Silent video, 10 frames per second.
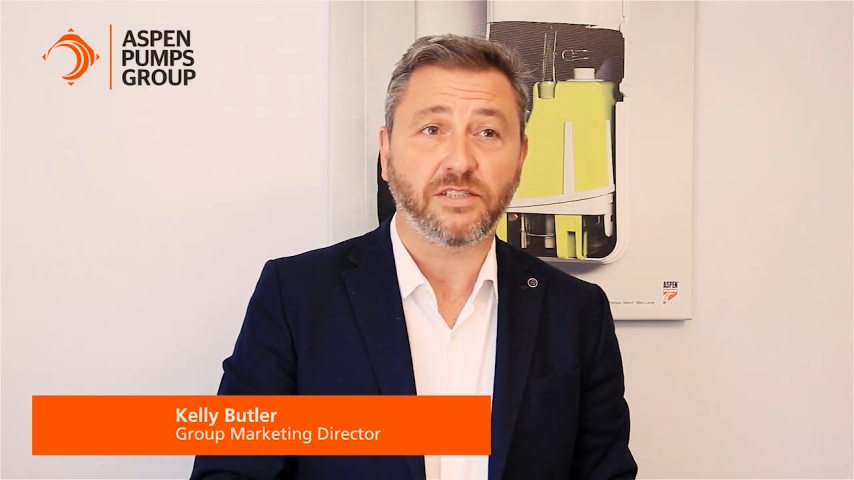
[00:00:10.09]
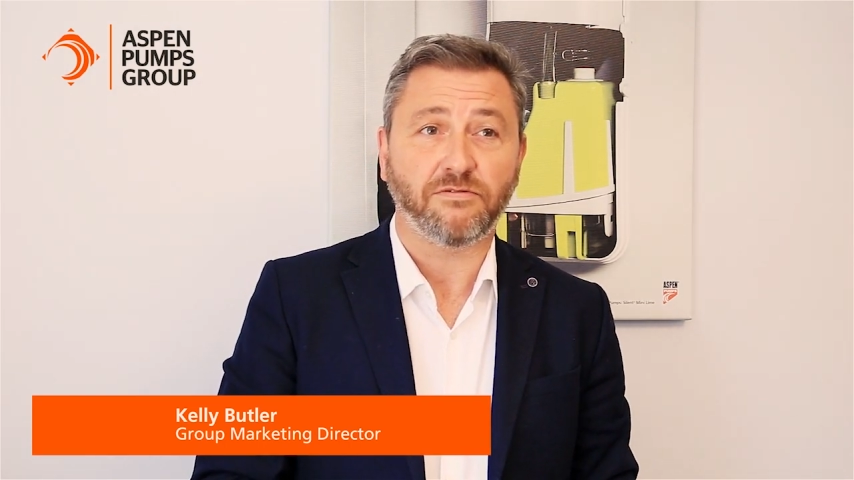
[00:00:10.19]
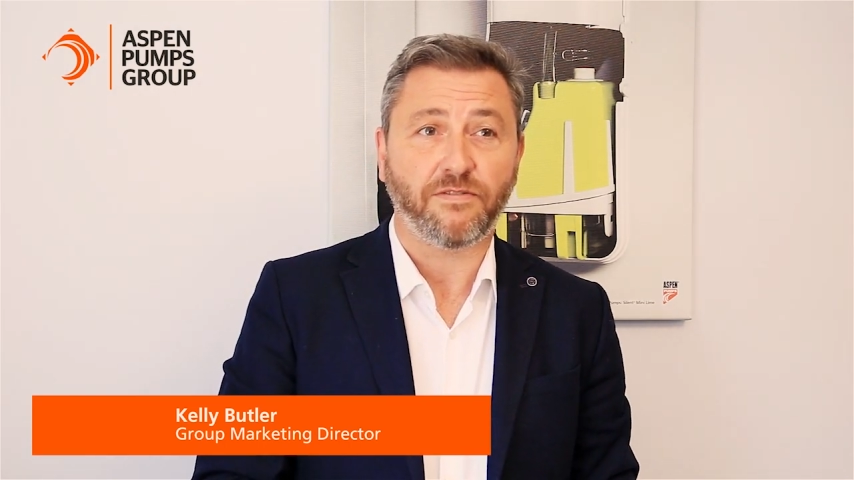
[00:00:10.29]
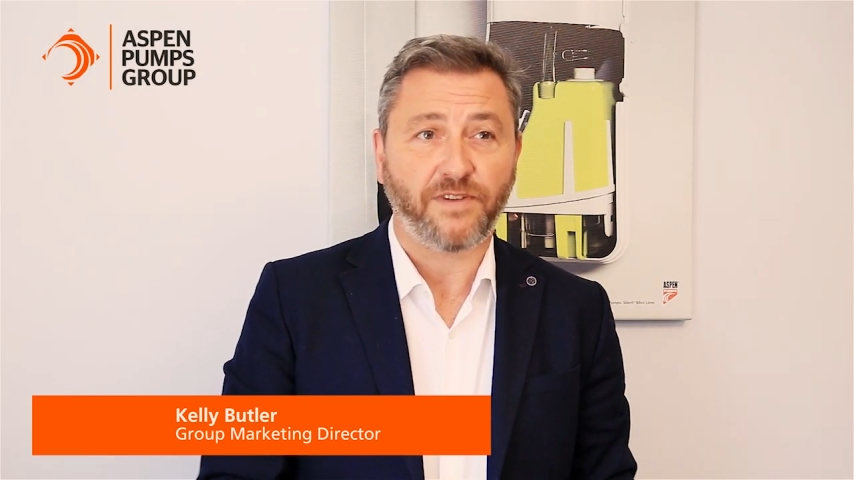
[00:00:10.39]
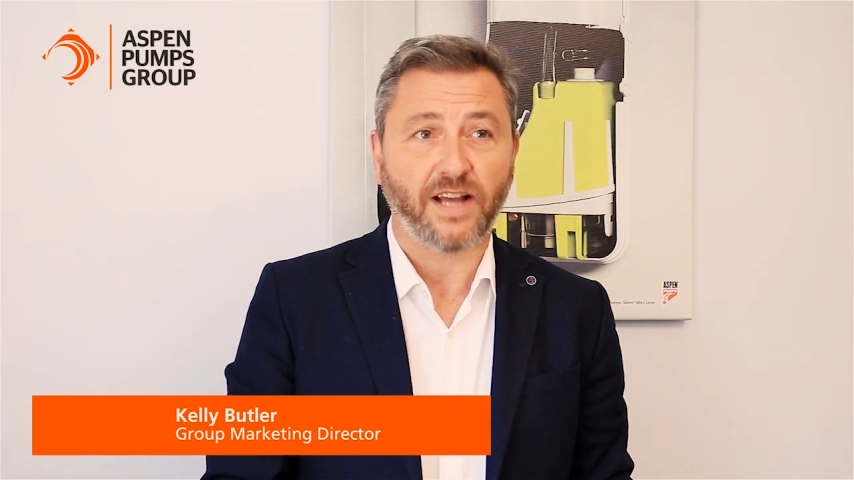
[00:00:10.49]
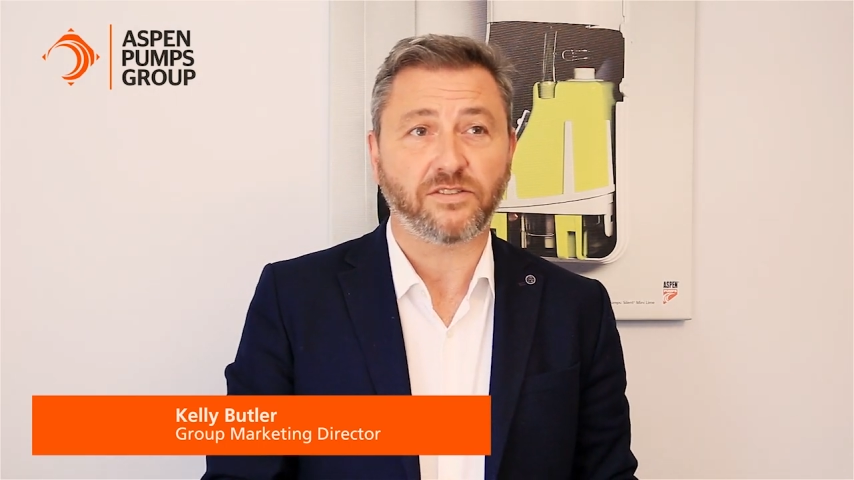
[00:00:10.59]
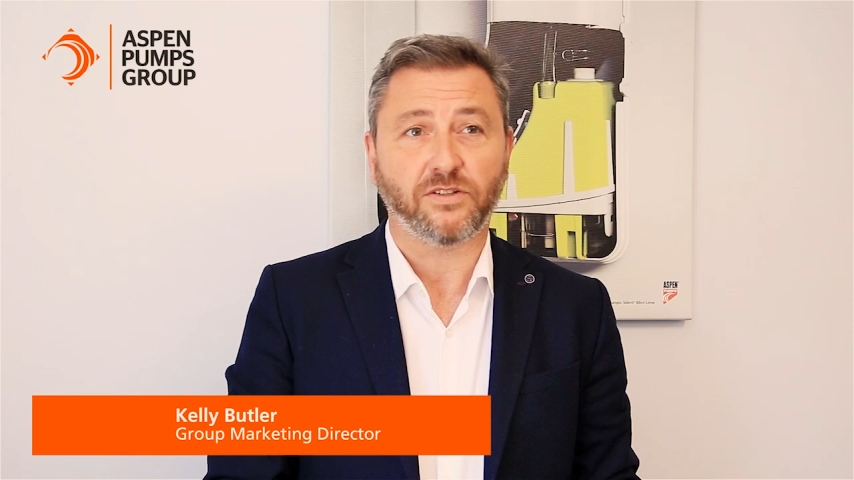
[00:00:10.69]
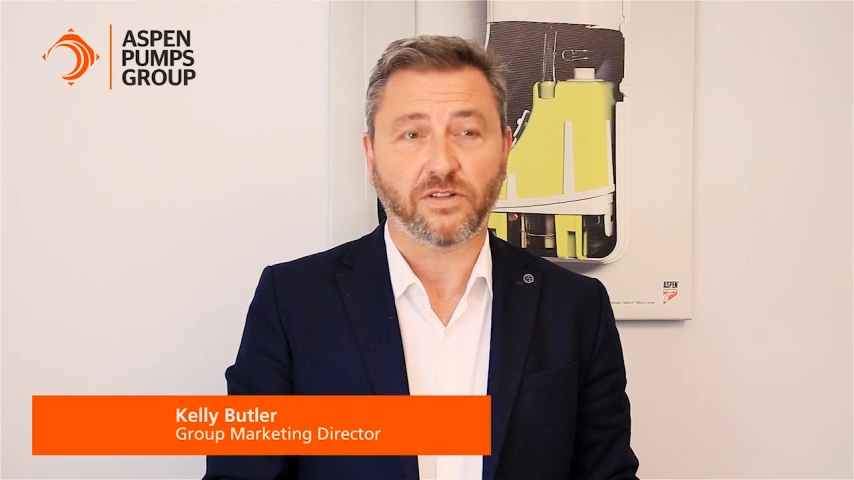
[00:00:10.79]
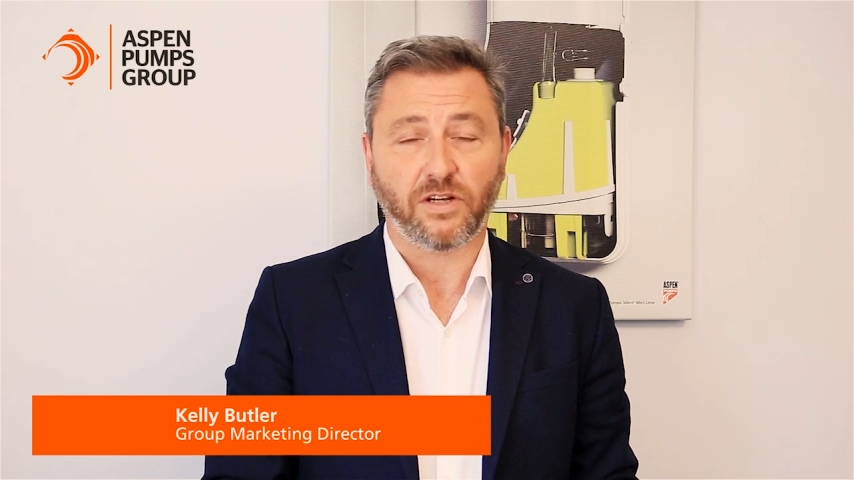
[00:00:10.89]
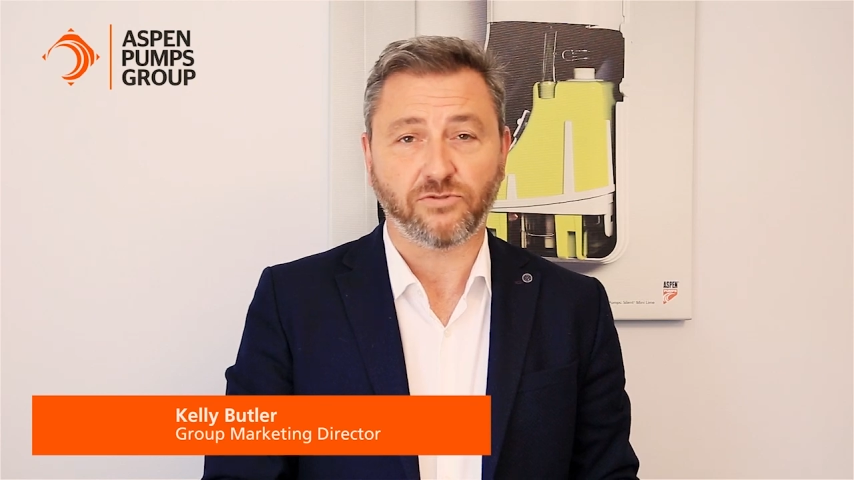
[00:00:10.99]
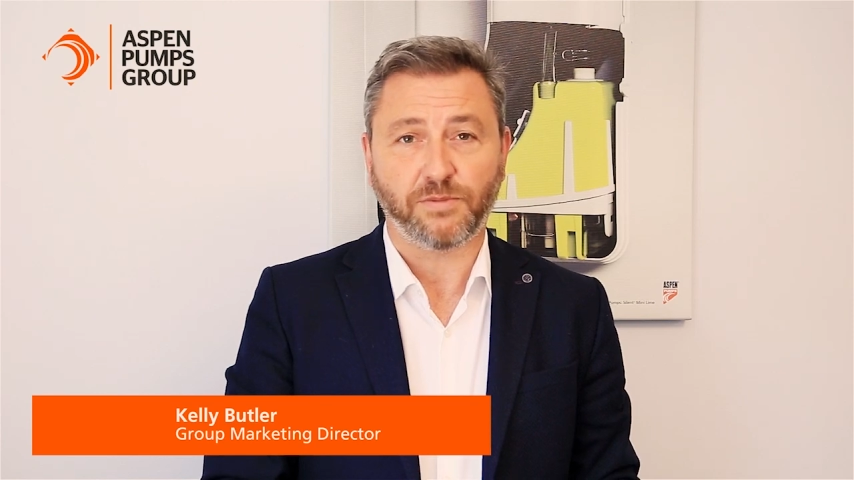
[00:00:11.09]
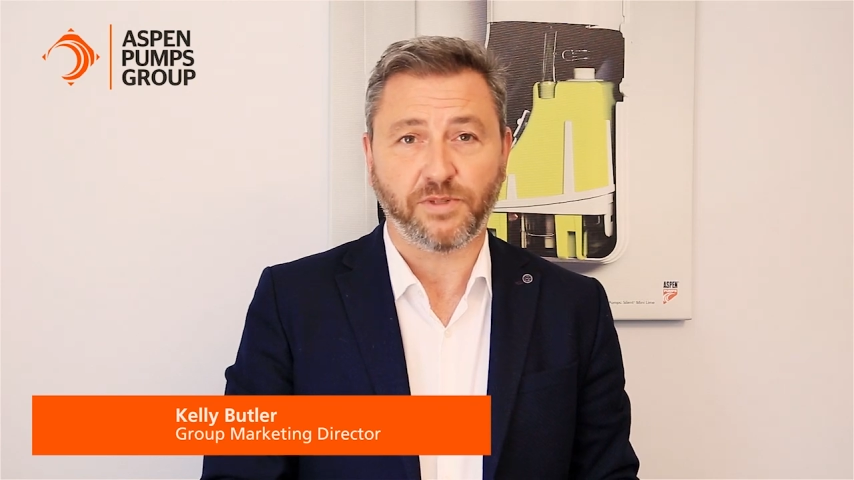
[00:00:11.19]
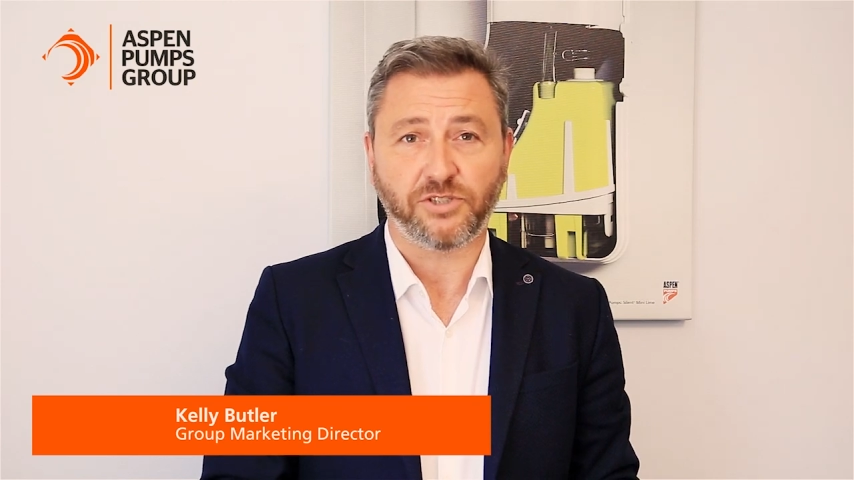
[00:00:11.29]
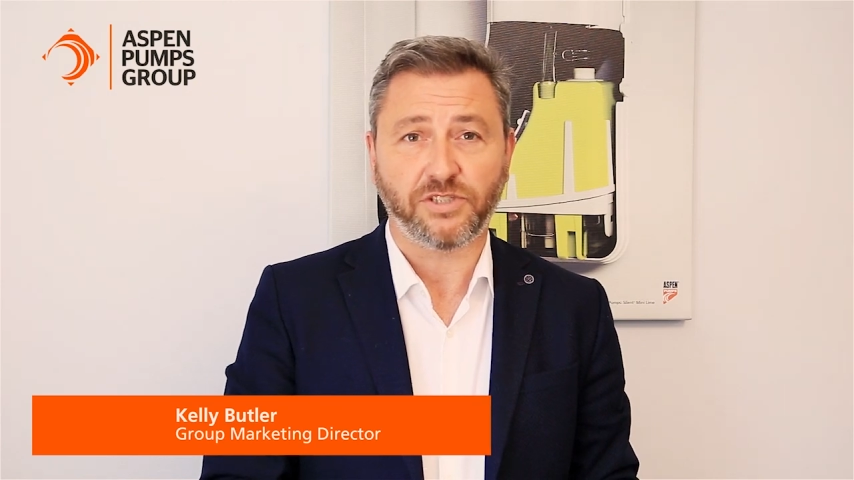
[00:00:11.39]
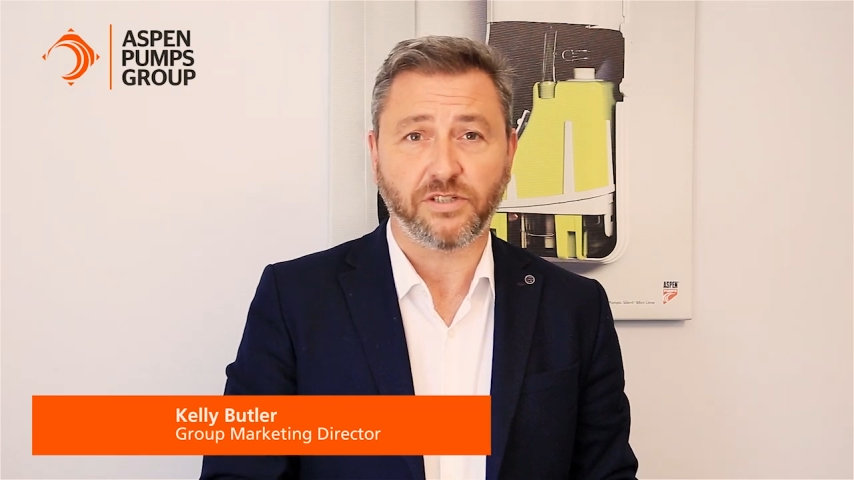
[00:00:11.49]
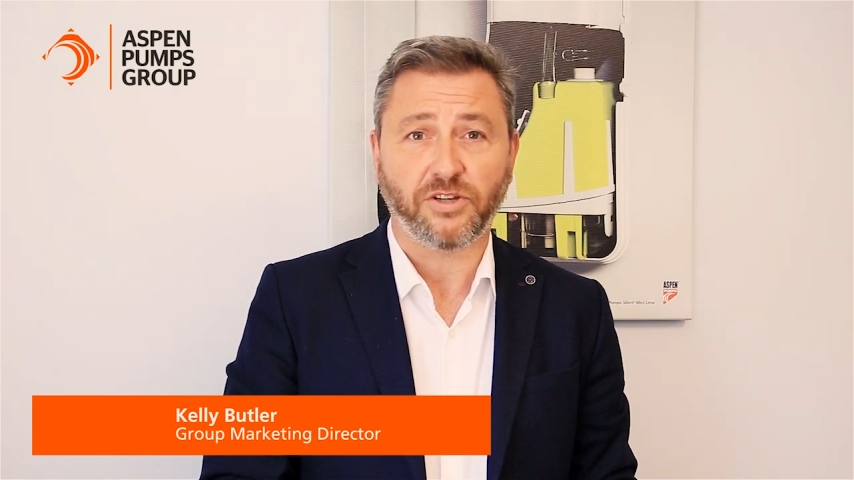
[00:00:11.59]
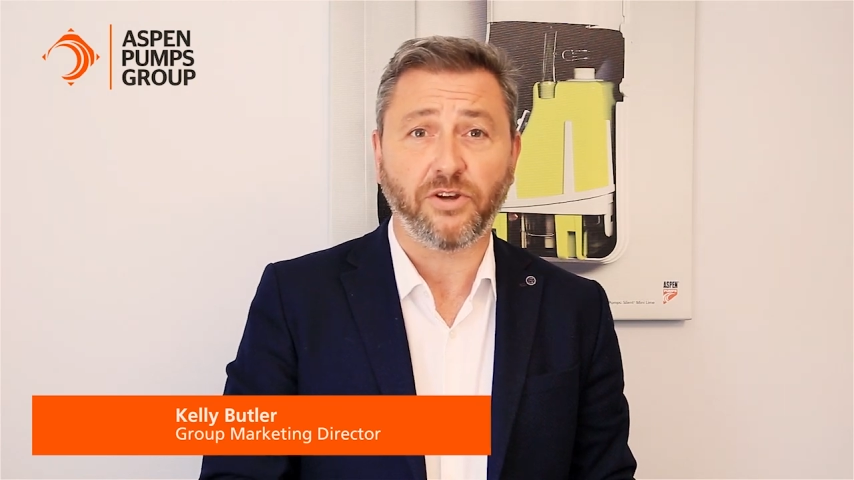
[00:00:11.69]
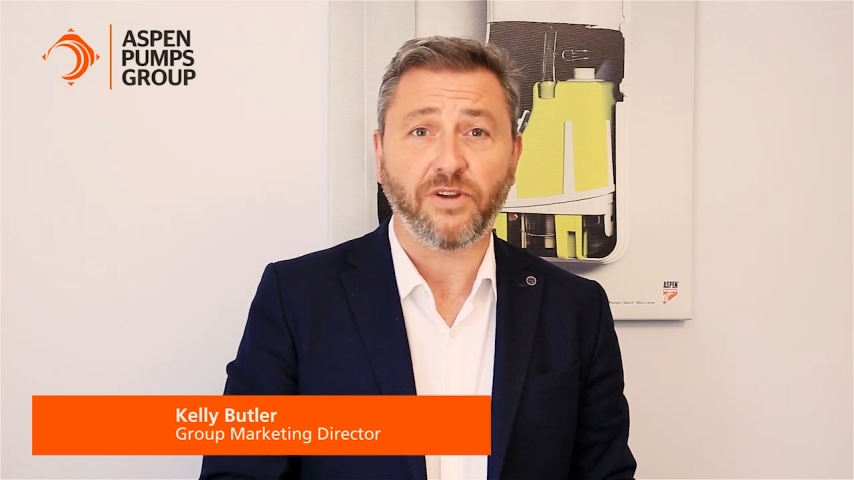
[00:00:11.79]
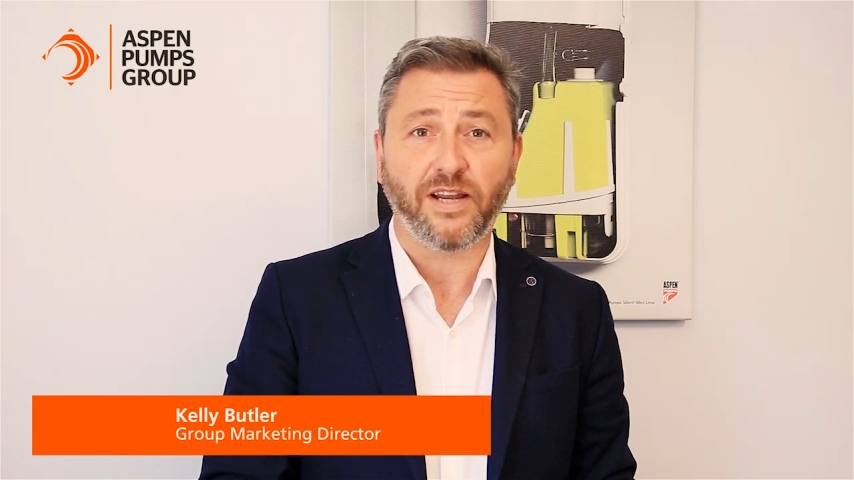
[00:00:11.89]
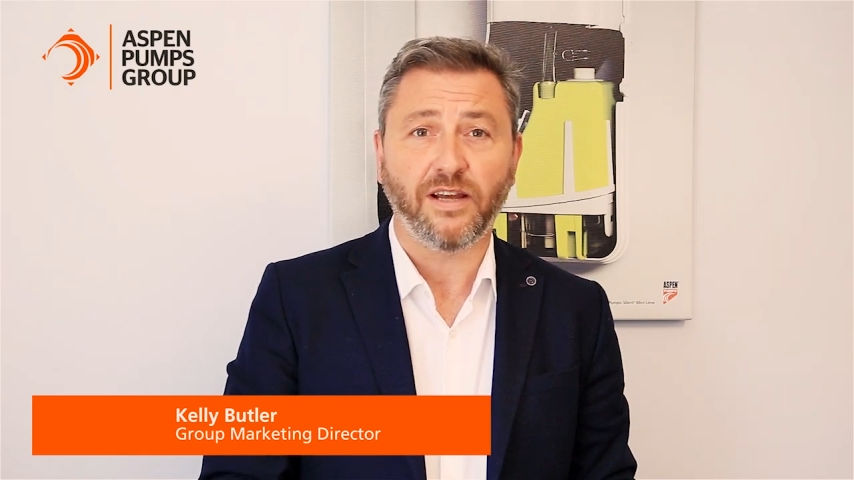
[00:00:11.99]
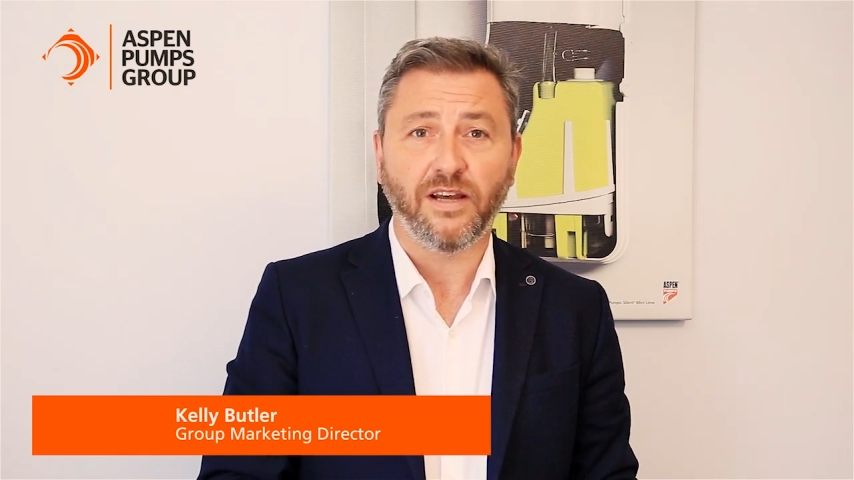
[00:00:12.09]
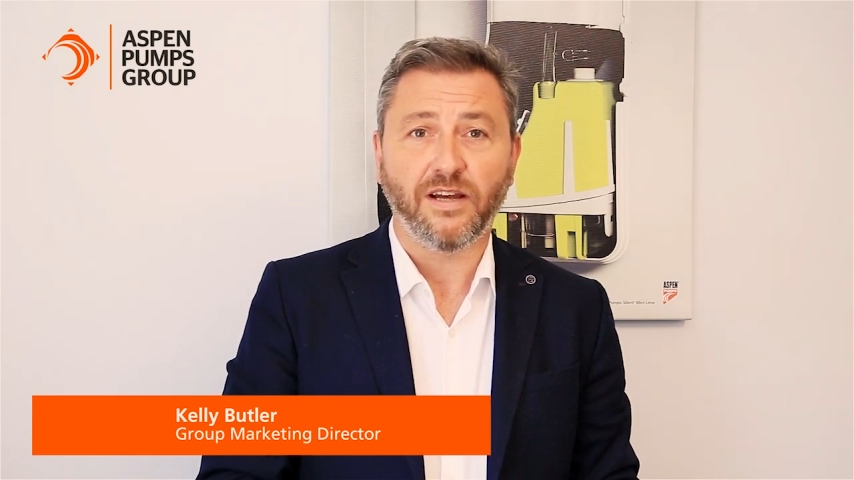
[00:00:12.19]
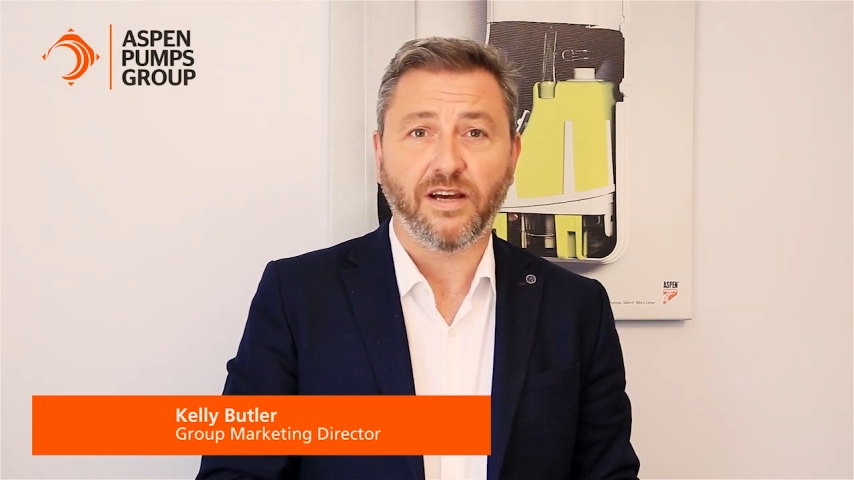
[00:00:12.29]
to reflect on the contribution cooling